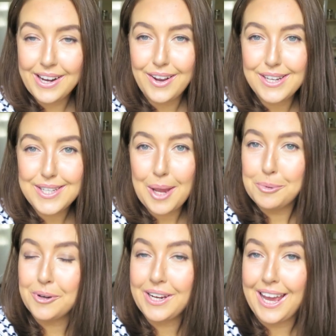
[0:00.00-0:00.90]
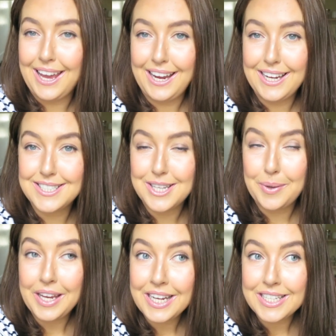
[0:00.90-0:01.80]
Hi guys, hope you're okay. So
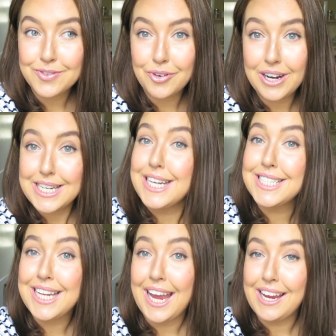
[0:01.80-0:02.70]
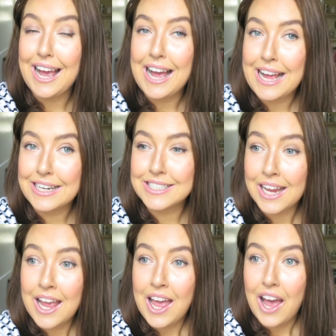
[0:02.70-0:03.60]
it is Friday today and
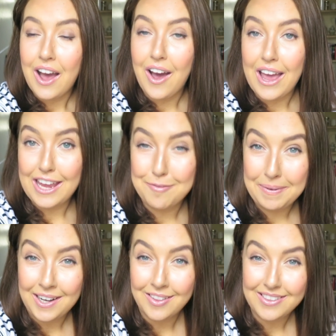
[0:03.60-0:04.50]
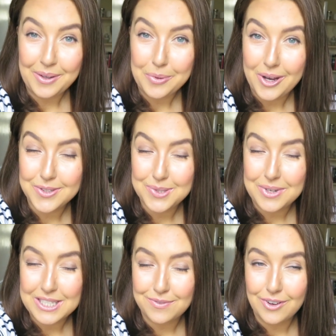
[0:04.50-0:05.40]
I have been the world's
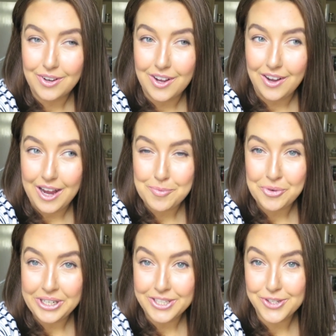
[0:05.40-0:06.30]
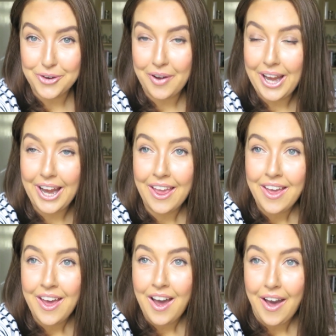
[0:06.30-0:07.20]
worst vlogger. I'm really sorry.
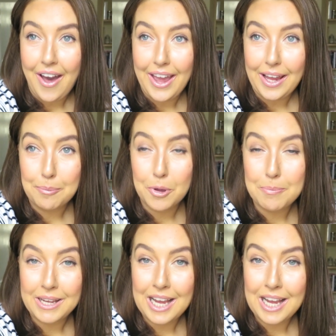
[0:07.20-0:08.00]
I put my